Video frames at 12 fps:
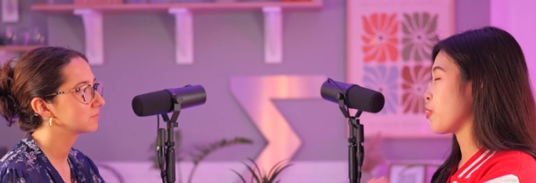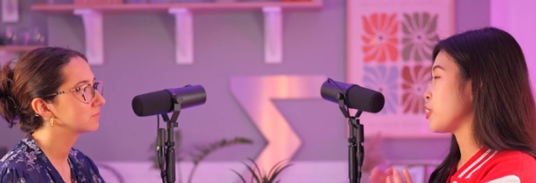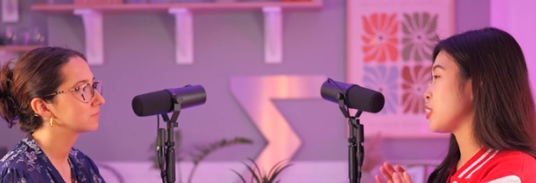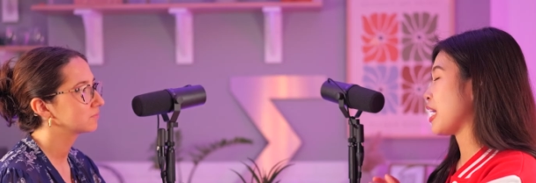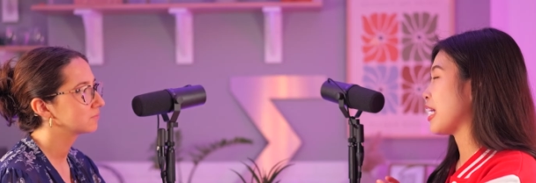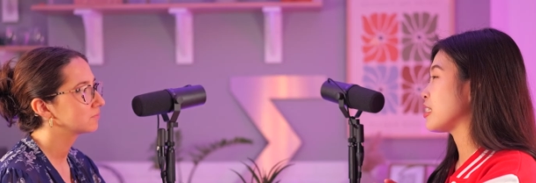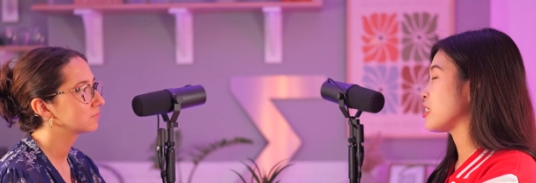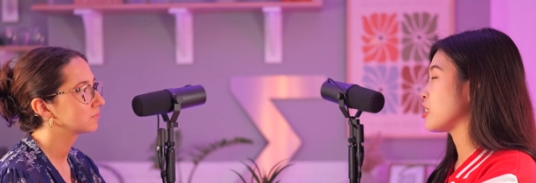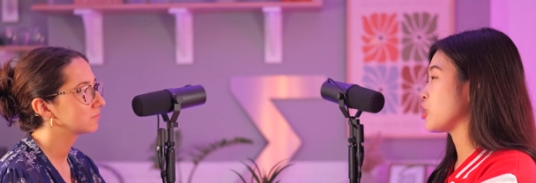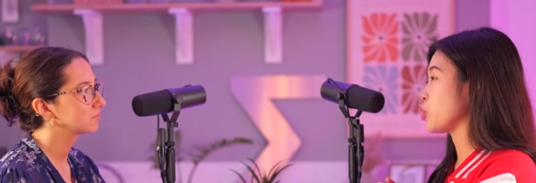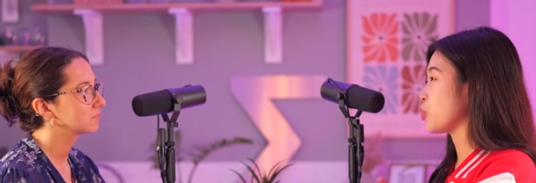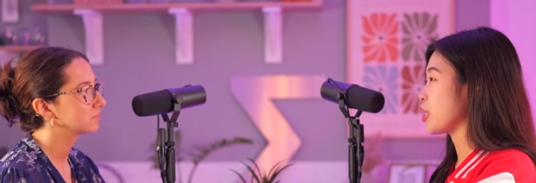Speaker 1: first as
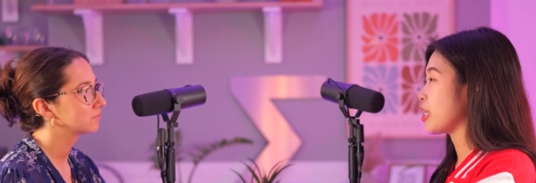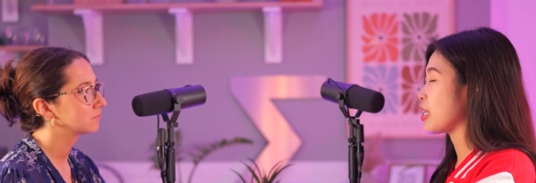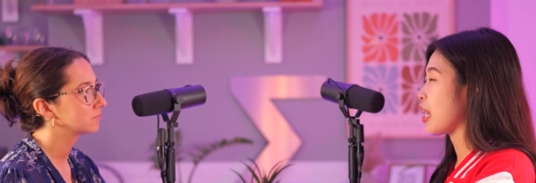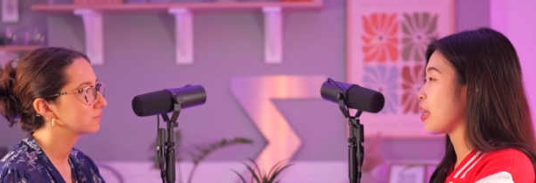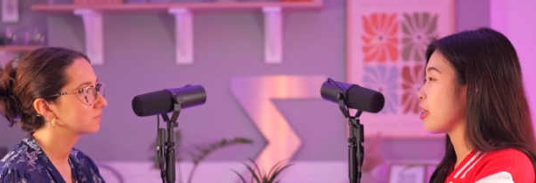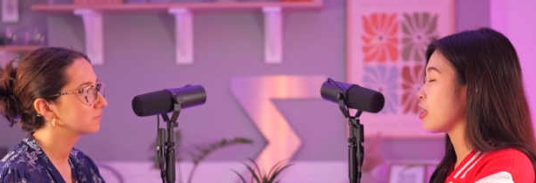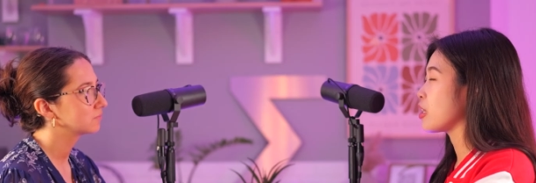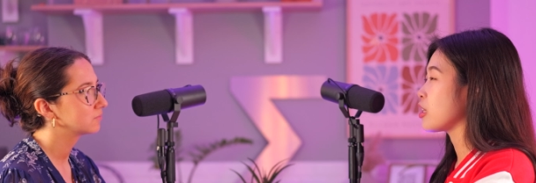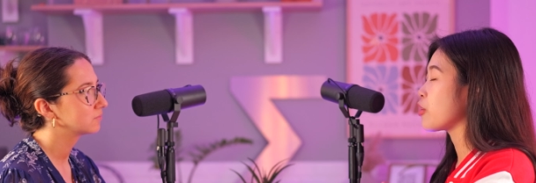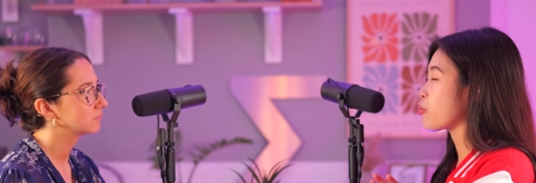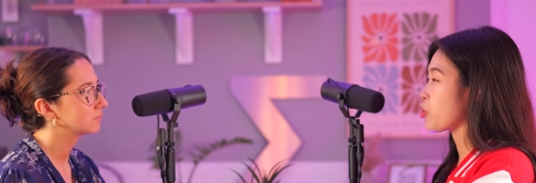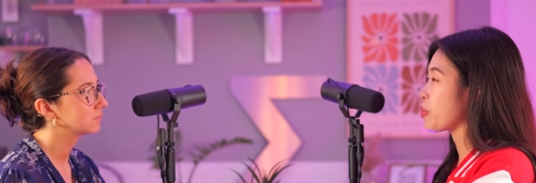student and
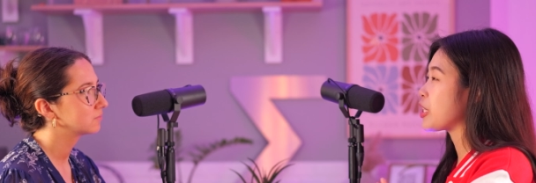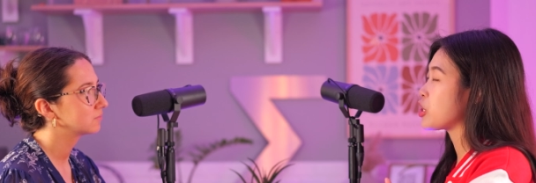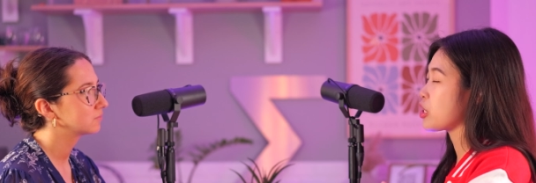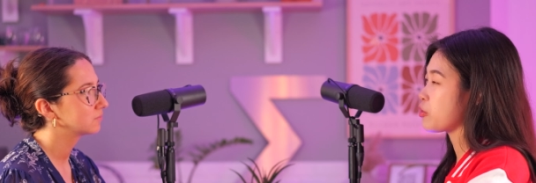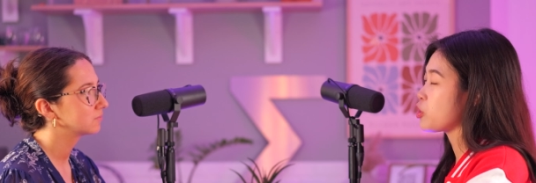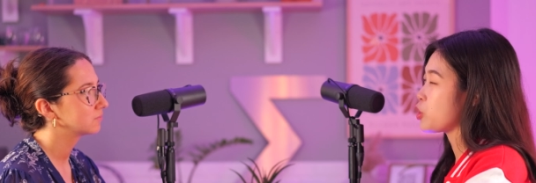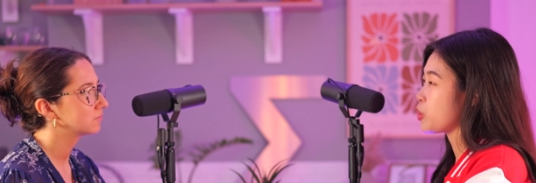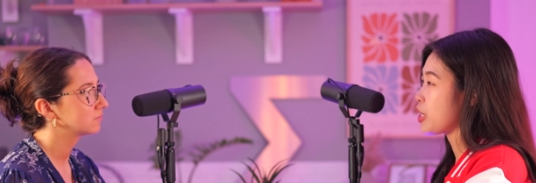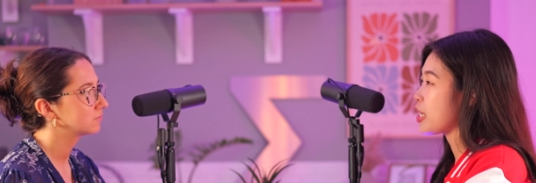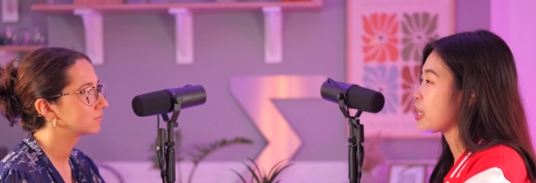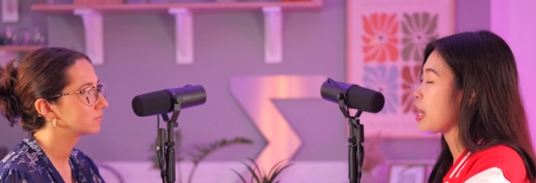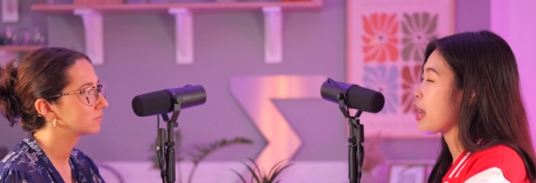the formation of
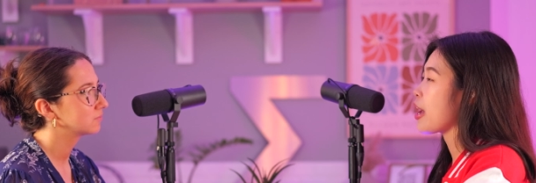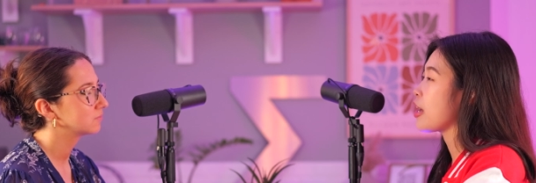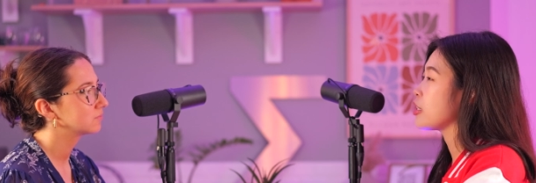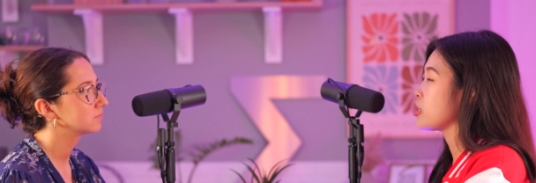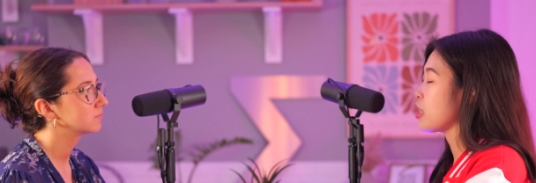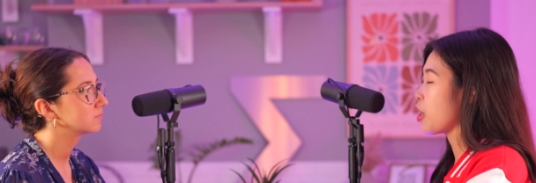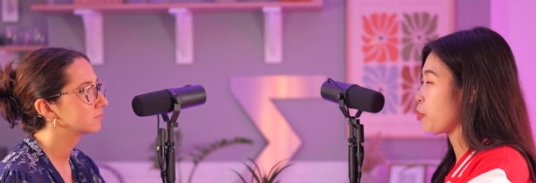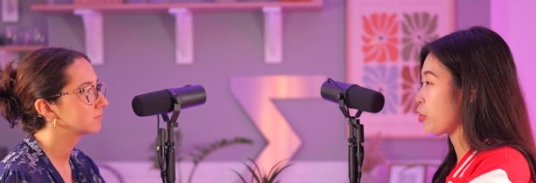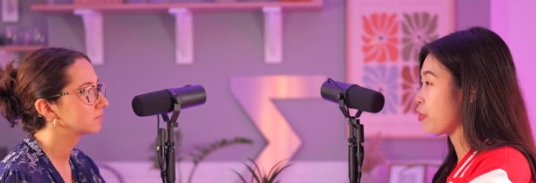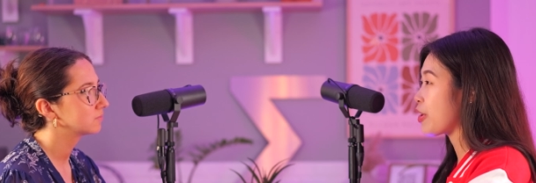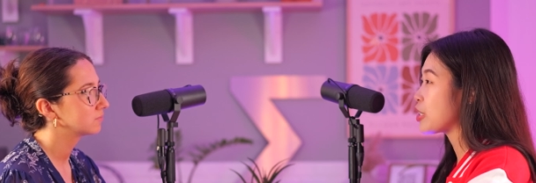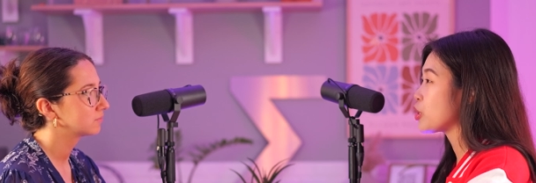student and um,
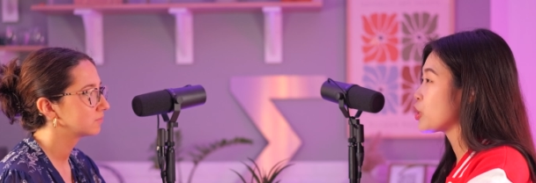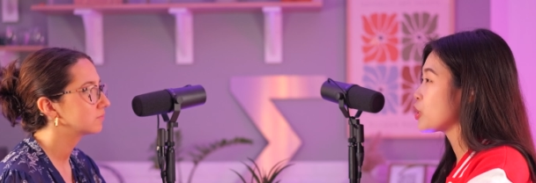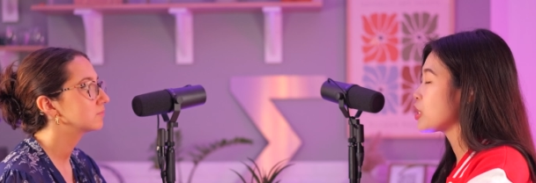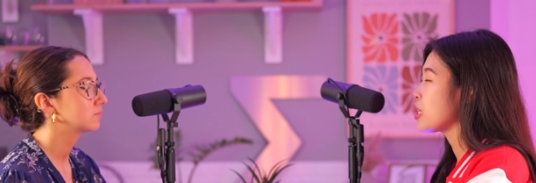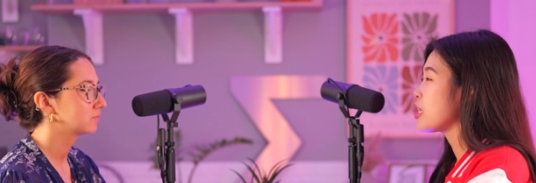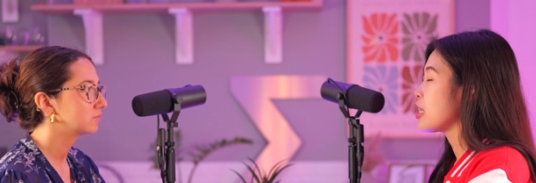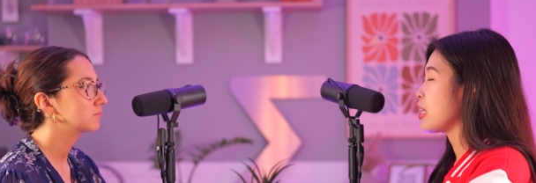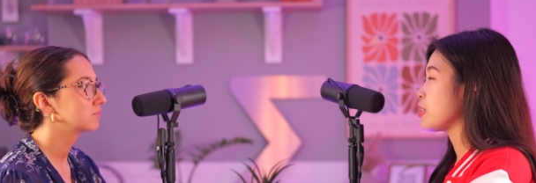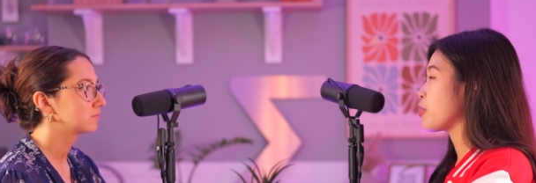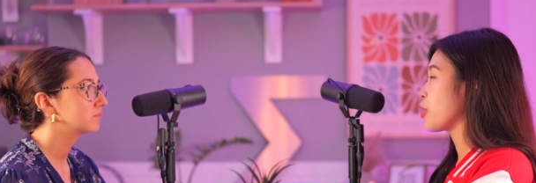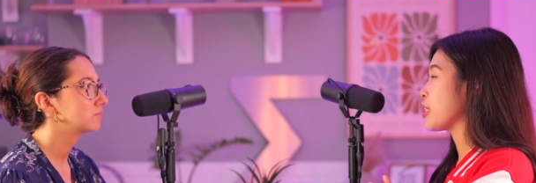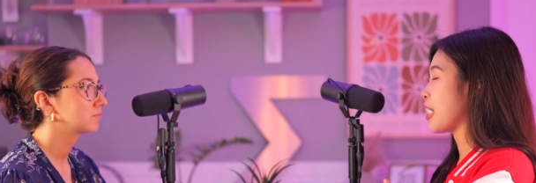professors is
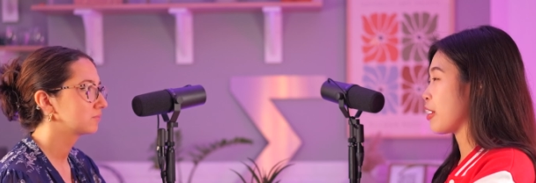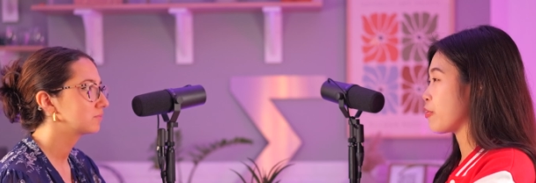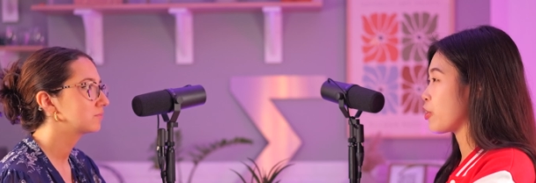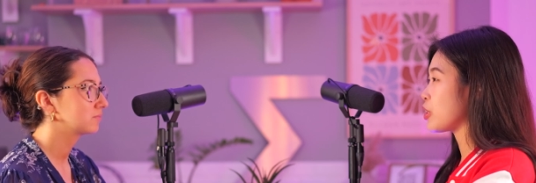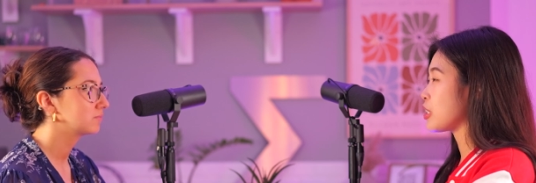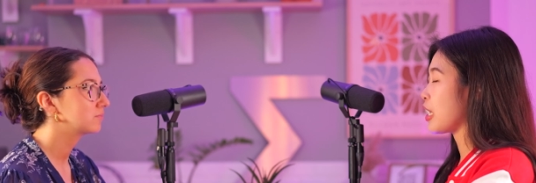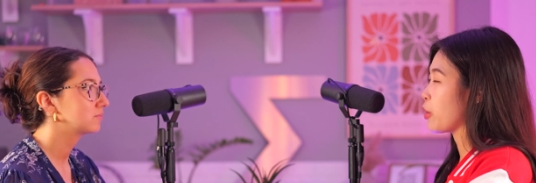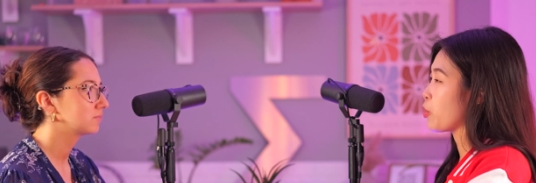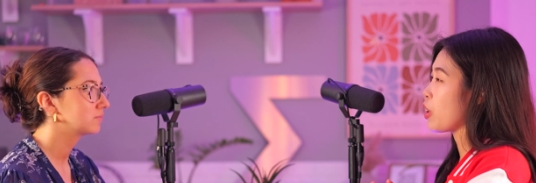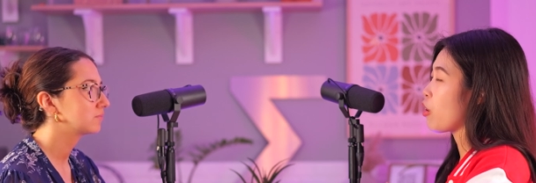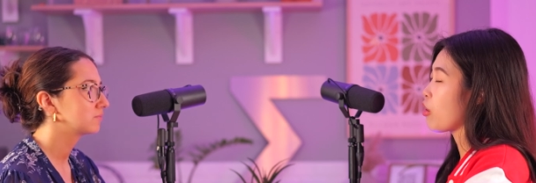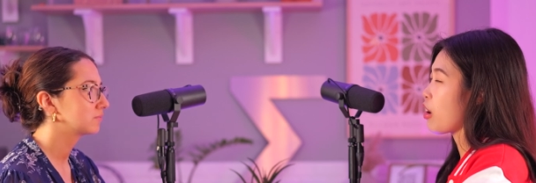very diverse. Like
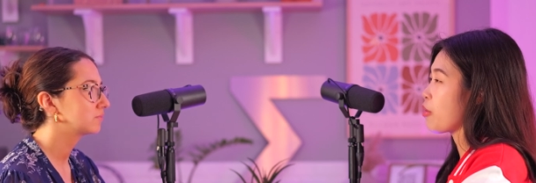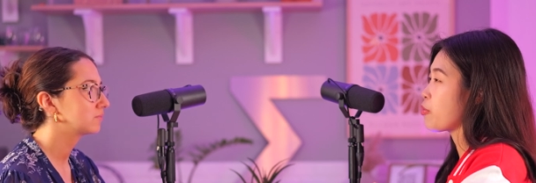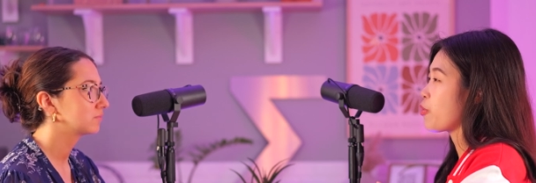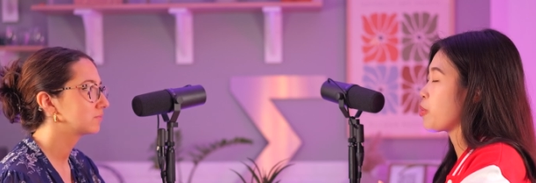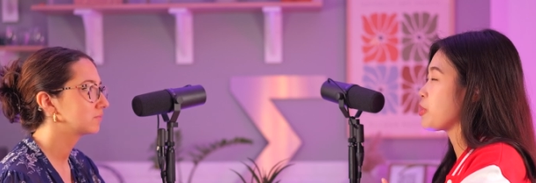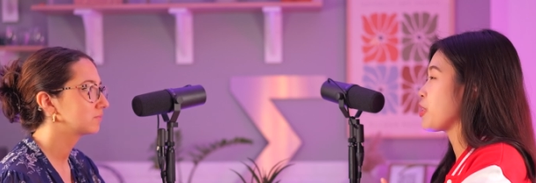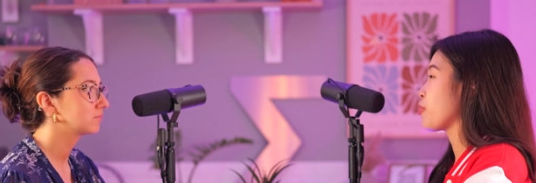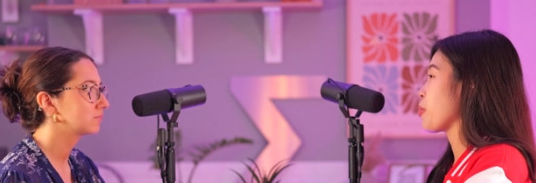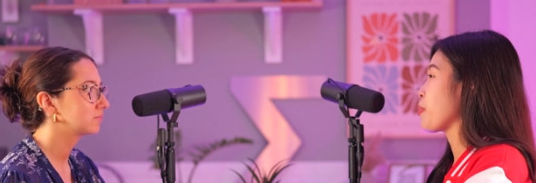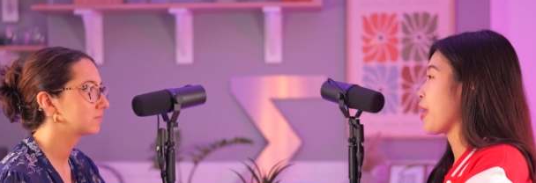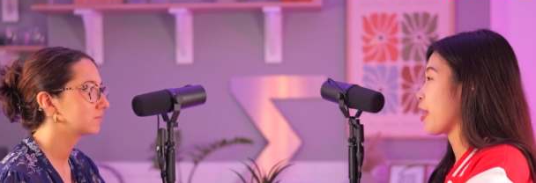we all come from different